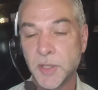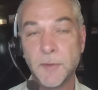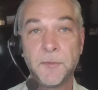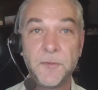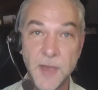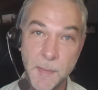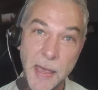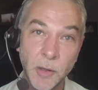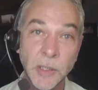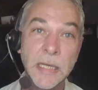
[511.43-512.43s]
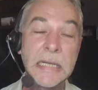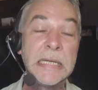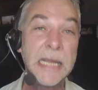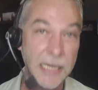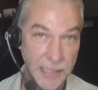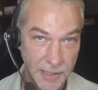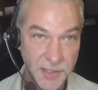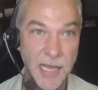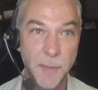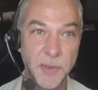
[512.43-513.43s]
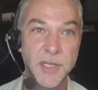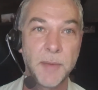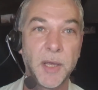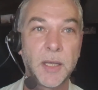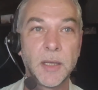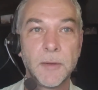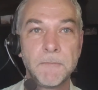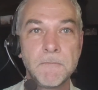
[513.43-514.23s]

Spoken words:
the female neediness epidemic.